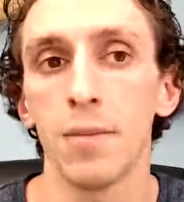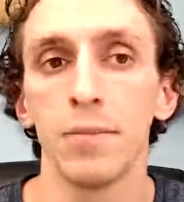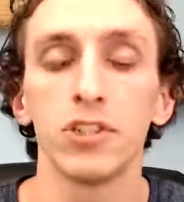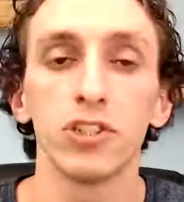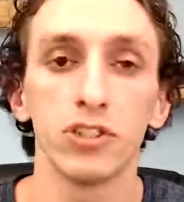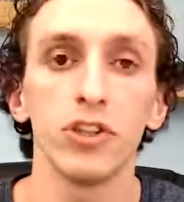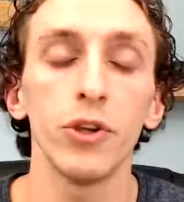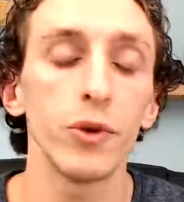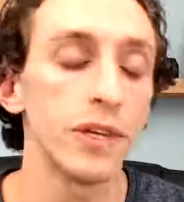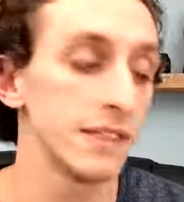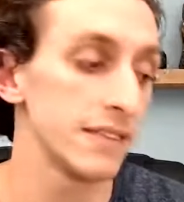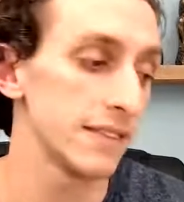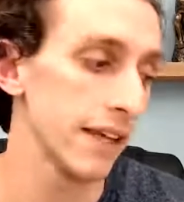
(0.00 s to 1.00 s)
Just so you
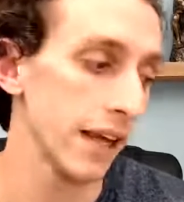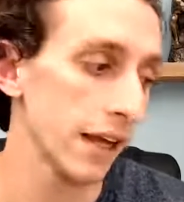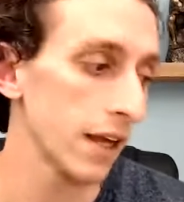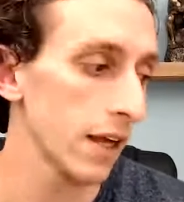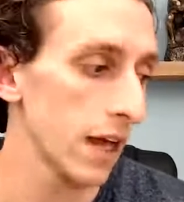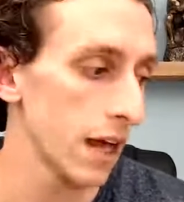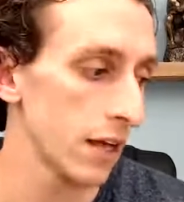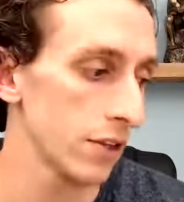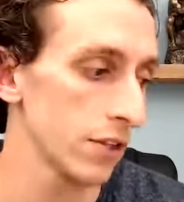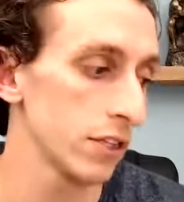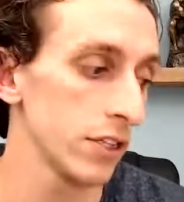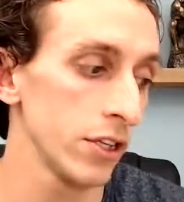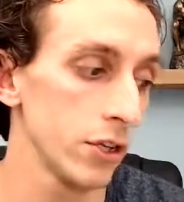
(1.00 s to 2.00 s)
can see,
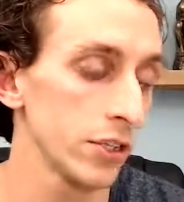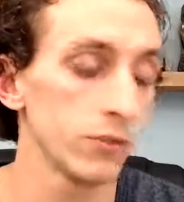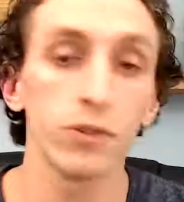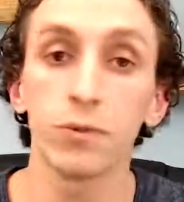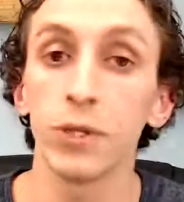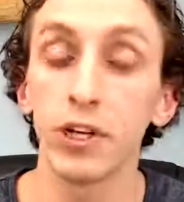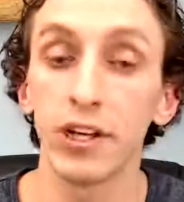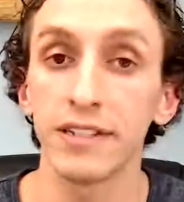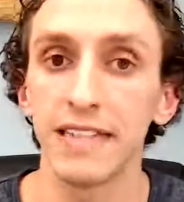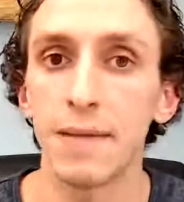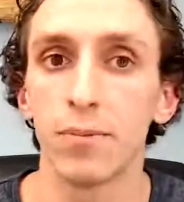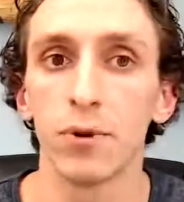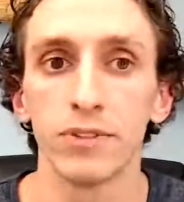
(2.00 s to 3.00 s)
these are some really good
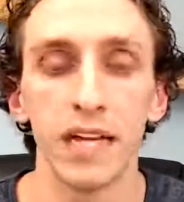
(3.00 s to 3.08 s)
examples.